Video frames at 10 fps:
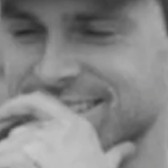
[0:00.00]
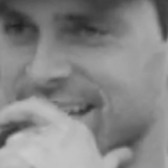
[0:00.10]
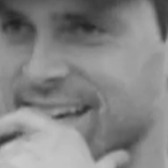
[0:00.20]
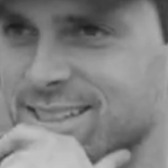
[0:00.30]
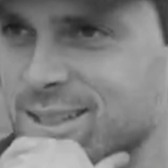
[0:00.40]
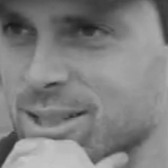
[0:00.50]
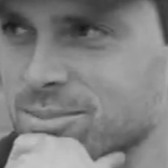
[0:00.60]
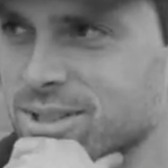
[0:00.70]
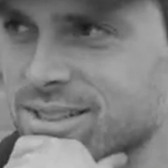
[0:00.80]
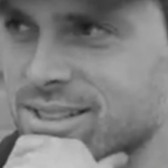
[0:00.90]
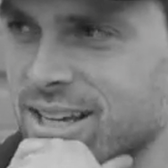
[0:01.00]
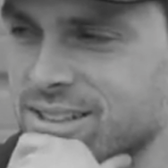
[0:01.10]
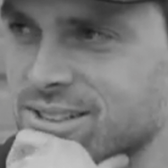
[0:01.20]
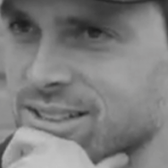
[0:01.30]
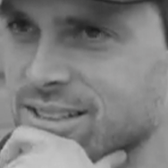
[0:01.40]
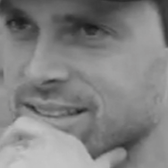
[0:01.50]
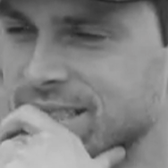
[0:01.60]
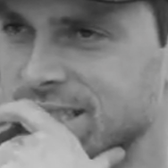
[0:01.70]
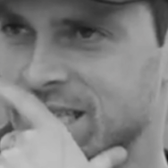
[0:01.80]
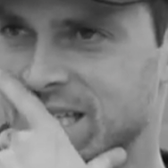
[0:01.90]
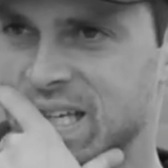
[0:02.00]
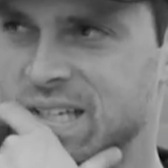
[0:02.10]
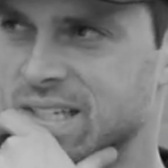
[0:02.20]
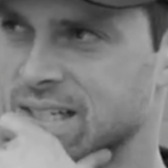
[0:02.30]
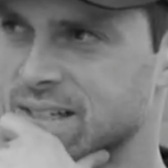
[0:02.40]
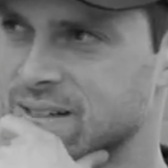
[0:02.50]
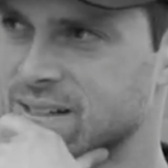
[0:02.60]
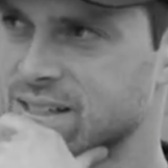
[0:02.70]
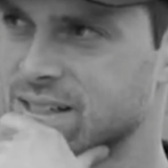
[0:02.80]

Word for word: yeah, it can be pretty crazy sometimes, especially with yeah the